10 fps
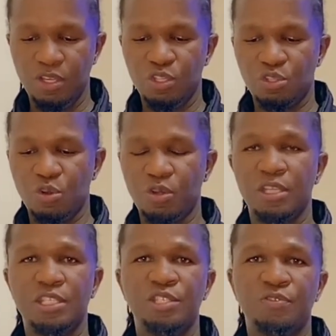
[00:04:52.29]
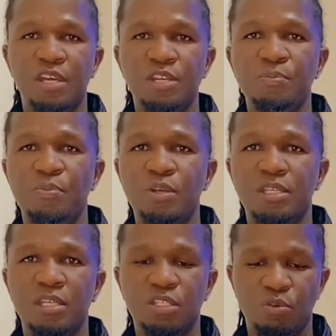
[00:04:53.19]
So it is very
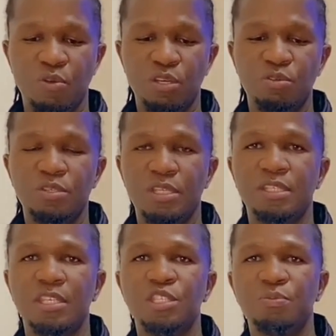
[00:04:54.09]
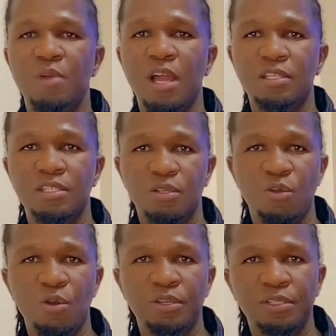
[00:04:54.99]
important when using this
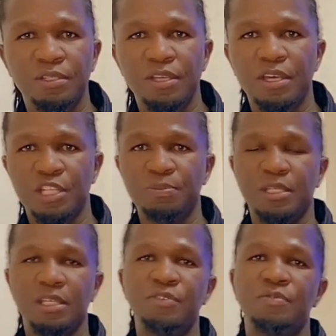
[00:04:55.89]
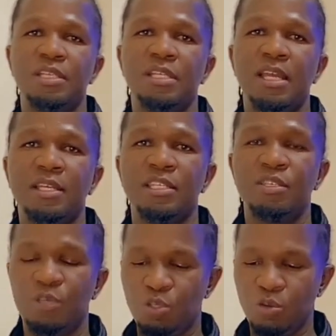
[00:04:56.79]
mask on respiratory infection like
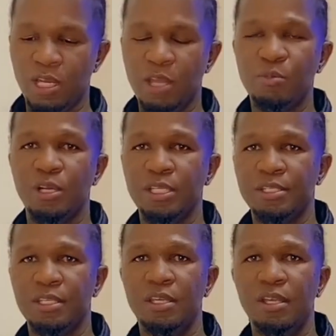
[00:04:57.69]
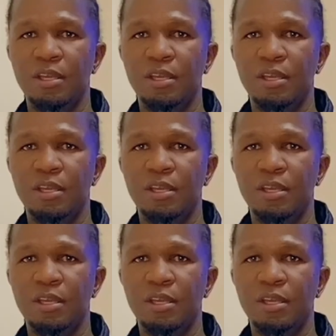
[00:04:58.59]
TB to label it,